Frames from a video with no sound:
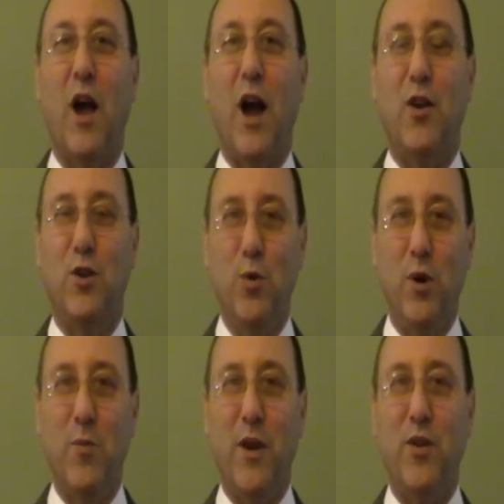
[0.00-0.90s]
I do
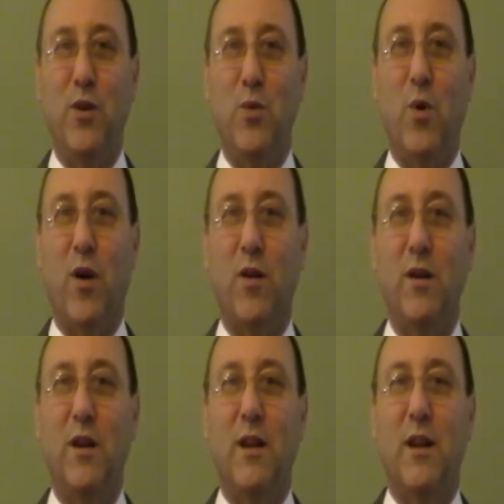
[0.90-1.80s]
want to make you
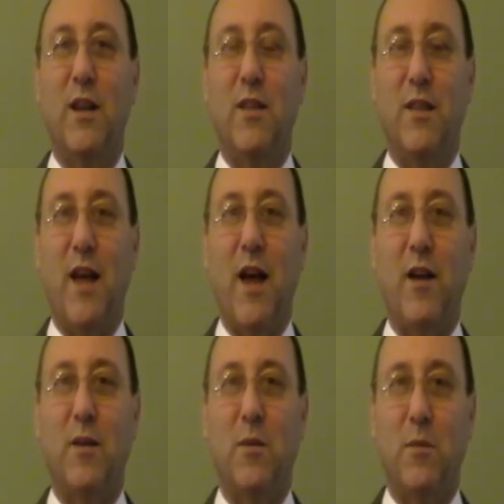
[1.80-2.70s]
aware
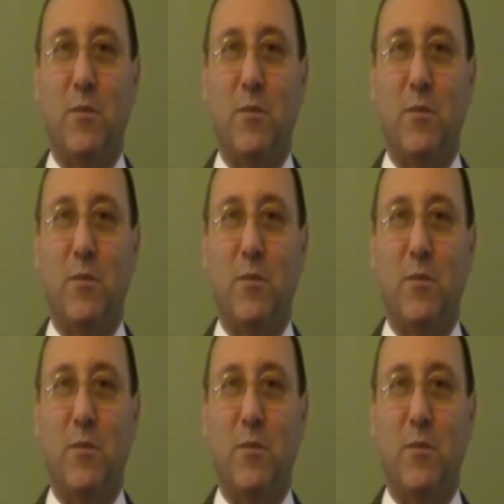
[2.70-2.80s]
that